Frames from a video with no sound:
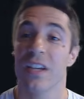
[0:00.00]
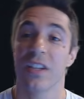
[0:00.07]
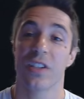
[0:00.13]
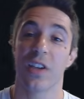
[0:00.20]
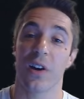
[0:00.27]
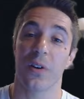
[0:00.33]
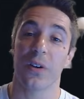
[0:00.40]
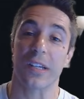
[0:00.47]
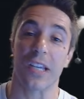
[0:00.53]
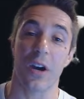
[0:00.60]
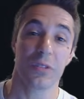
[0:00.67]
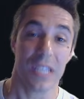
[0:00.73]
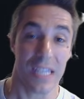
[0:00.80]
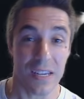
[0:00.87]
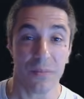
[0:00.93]
So go
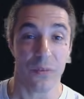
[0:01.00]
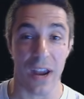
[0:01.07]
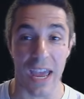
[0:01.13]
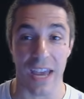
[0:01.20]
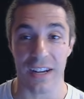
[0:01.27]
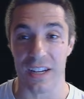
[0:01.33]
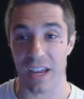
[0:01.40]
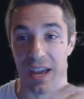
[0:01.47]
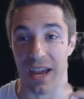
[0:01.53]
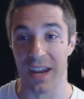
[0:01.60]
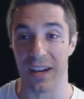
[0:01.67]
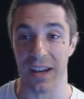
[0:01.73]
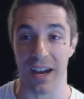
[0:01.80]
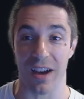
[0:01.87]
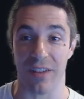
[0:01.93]
TeamRed,
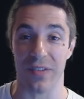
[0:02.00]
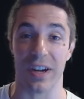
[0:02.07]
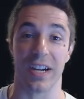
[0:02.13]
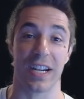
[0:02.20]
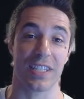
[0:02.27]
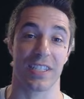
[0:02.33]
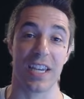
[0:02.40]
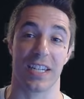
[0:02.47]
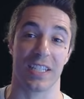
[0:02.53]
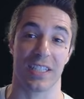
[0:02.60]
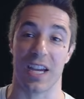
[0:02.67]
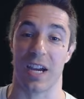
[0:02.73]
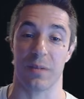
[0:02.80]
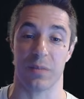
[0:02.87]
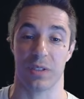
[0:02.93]
and very exciting
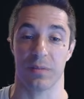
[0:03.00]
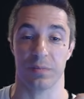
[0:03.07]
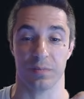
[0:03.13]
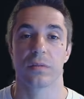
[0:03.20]
times.